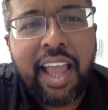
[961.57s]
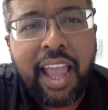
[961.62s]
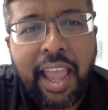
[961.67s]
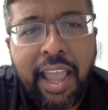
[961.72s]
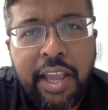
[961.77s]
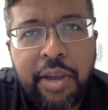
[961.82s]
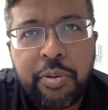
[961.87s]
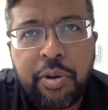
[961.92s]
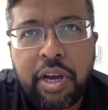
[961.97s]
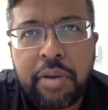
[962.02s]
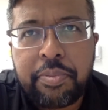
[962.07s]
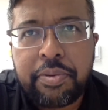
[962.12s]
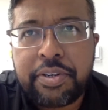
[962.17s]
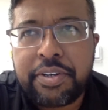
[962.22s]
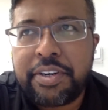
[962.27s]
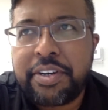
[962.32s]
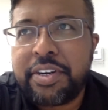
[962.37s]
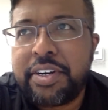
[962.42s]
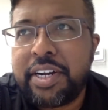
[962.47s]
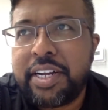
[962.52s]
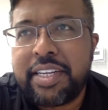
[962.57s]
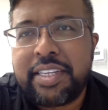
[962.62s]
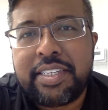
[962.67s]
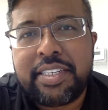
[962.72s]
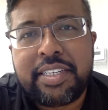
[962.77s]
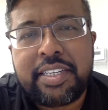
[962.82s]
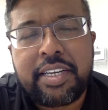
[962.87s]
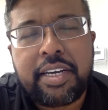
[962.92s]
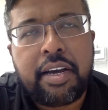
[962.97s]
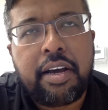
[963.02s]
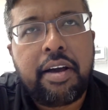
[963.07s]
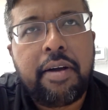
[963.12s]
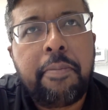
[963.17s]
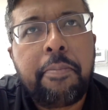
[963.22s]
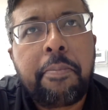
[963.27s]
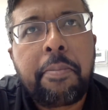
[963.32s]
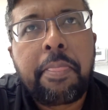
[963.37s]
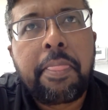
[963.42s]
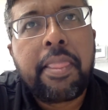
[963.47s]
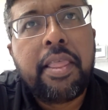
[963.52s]
Aweber, and
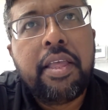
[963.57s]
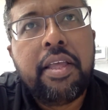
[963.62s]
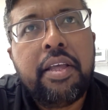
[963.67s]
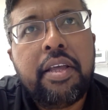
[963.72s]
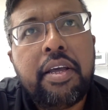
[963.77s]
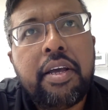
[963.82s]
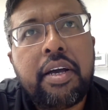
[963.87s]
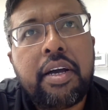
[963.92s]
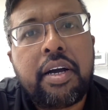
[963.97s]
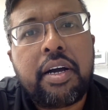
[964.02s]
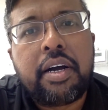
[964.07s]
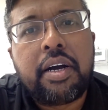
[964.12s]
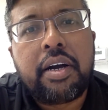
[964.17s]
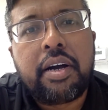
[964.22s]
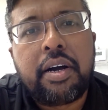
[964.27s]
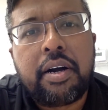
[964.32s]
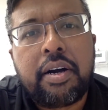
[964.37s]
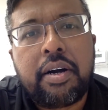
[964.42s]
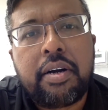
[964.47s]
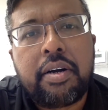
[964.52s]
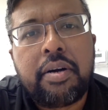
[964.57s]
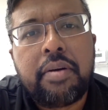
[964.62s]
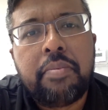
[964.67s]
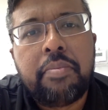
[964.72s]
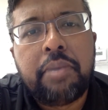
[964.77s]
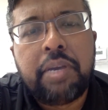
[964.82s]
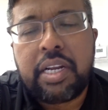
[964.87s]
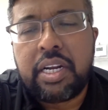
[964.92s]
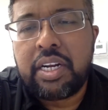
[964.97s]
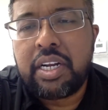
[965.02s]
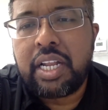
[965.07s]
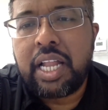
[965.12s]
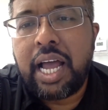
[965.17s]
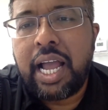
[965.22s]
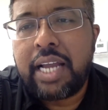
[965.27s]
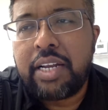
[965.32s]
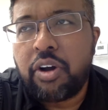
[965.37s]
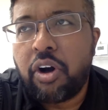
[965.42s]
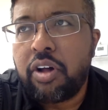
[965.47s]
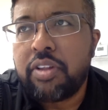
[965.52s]

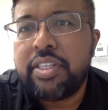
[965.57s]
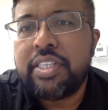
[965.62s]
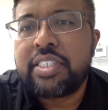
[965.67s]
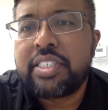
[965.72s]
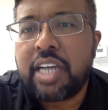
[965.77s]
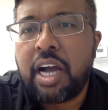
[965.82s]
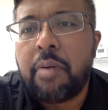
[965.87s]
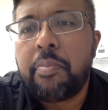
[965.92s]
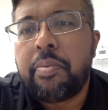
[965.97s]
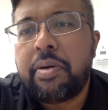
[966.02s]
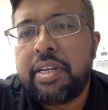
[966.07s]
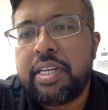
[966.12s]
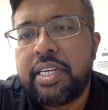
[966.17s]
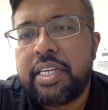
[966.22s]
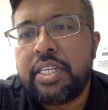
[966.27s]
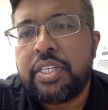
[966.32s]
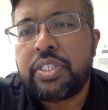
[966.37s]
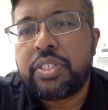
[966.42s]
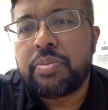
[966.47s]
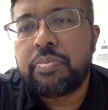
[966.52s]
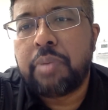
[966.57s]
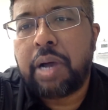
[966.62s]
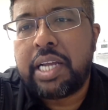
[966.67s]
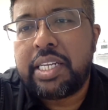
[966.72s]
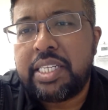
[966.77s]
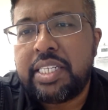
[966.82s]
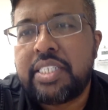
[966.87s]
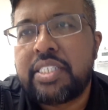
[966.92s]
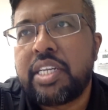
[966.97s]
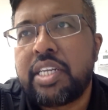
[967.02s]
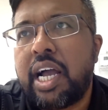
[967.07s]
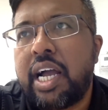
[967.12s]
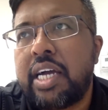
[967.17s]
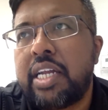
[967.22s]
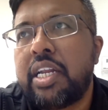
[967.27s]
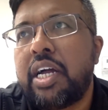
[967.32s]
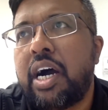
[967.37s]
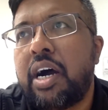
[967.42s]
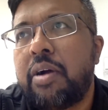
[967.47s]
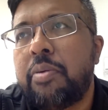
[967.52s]
MailerLite. All these companies by
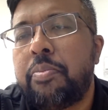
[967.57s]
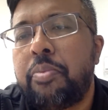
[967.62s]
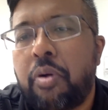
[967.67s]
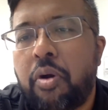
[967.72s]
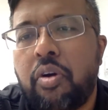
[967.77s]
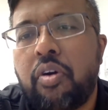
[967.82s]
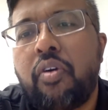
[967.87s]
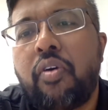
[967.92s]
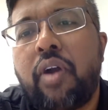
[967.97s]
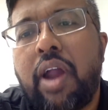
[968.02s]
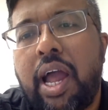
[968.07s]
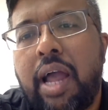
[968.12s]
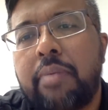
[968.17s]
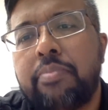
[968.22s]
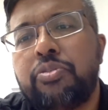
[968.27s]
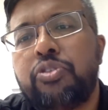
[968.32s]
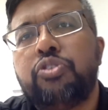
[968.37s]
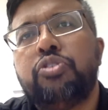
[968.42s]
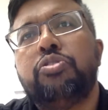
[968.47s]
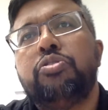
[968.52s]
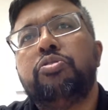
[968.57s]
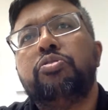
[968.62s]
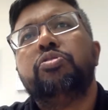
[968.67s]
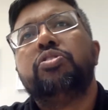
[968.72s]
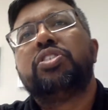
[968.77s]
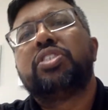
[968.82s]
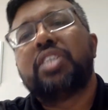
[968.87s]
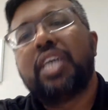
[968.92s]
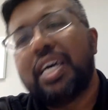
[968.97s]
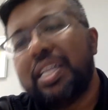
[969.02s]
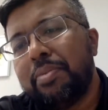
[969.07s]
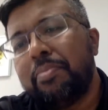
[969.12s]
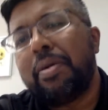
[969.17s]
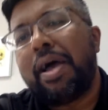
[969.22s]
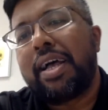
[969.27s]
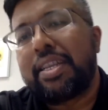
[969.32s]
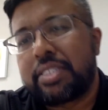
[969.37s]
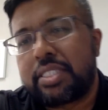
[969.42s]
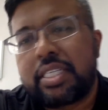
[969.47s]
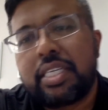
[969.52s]
design are programmed to send
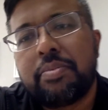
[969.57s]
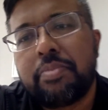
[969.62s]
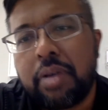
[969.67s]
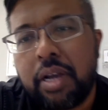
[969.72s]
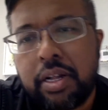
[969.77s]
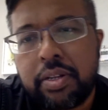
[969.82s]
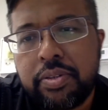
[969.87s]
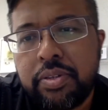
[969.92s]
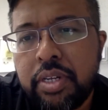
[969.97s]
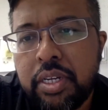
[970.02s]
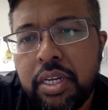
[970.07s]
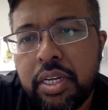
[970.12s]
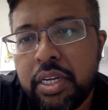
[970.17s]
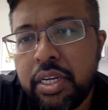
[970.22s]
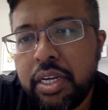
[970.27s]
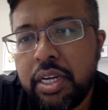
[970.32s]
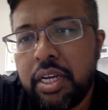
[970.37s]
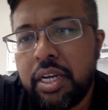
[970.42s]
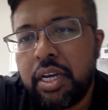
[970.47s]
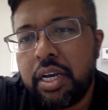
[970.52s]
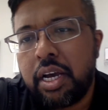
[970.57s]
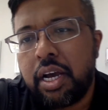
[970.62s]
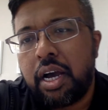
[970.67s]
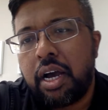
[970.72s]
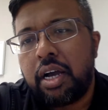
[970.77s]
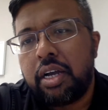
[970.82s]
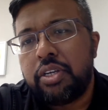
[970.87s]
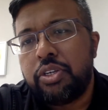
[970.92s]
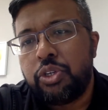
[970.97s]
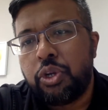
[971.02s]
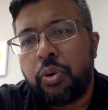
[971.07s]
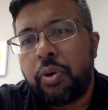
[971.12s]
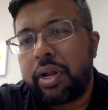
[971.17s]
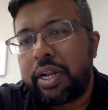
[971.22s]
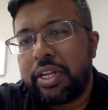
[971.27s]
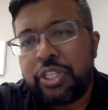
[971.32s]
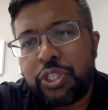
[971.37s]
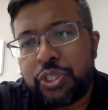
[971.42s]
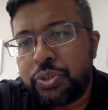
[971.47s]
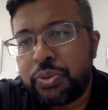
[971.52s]
mass email. You don't
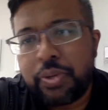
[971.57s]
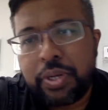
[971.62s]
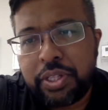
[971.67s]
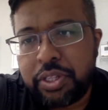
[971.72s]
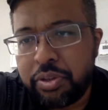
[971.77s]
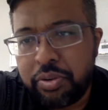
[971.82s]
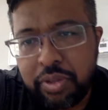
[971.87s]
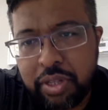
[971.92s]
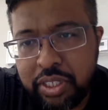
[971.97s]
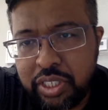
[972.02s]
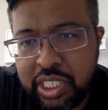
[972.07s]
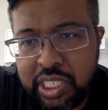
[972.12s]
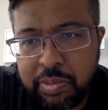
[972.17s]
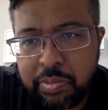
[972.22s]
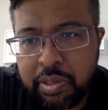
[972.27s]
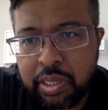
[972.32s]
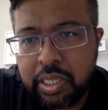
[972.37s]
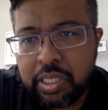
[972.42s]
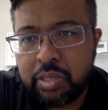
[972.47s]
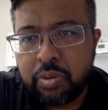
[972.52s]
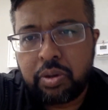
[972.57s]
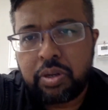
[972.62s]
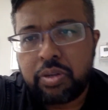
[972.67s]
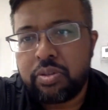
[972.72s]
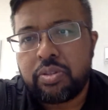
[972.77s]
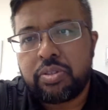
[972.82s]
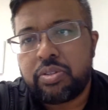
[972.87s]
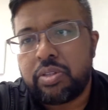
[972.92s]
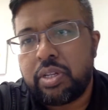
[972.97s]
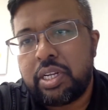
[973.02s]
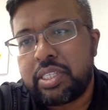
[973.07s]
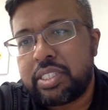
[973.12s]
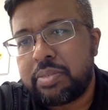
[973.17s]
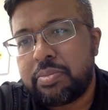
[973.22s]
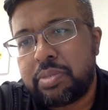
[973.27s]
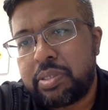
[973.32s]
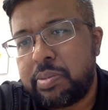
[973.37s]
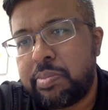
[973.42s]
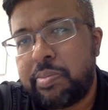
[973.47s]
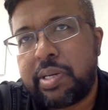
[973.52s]
want to do it through the Gmail. You don't want to do this
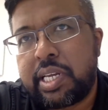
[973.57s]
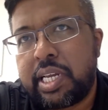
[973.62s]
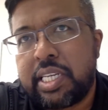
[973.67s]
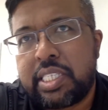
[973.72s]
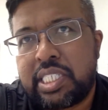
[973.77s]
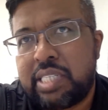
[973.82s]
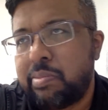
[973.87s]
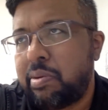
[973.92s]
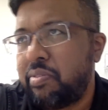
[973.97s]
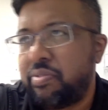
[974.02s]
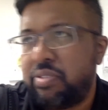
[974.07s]
SMTP because some